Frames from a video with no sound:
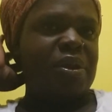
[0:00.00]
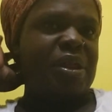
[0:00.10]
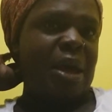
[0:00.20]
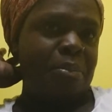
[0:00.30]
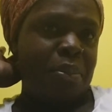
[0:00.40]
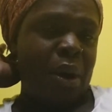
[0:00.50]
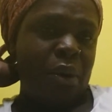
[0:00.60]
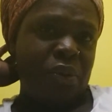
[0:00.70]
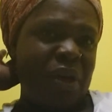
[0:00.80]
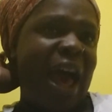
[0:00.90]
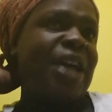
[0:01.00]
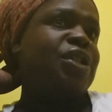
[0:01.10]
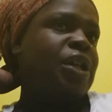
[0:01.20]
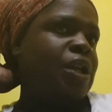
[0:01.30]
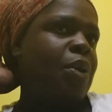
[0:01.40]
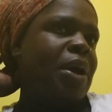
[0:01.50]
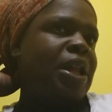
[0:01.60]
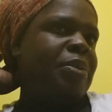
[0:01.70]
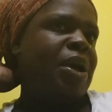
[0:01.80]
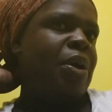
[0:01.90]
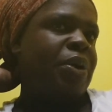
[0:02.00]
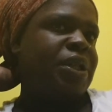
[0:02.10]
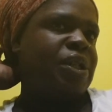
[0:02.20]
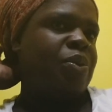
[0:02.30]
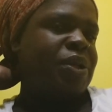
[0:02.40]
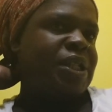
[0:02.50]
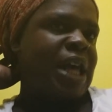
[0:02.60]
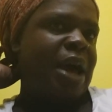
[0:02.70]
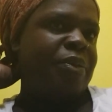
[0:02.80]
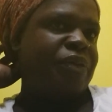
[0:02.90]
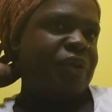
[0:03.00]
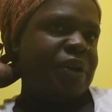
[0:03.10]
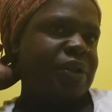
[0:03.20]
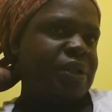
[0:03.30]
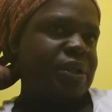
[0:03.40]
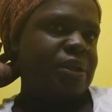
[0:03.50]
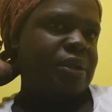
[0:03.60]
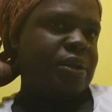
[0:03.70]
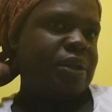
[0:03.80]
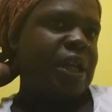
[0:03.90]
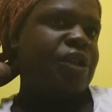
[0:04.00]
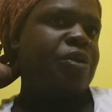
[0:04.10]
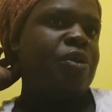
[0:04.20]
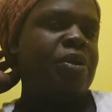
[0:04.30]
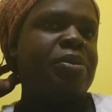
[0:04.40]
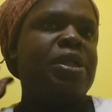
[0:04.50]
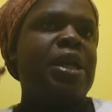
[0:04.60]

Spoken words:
them both. Actually, you know what? Let me go into Wissam first, because I should do them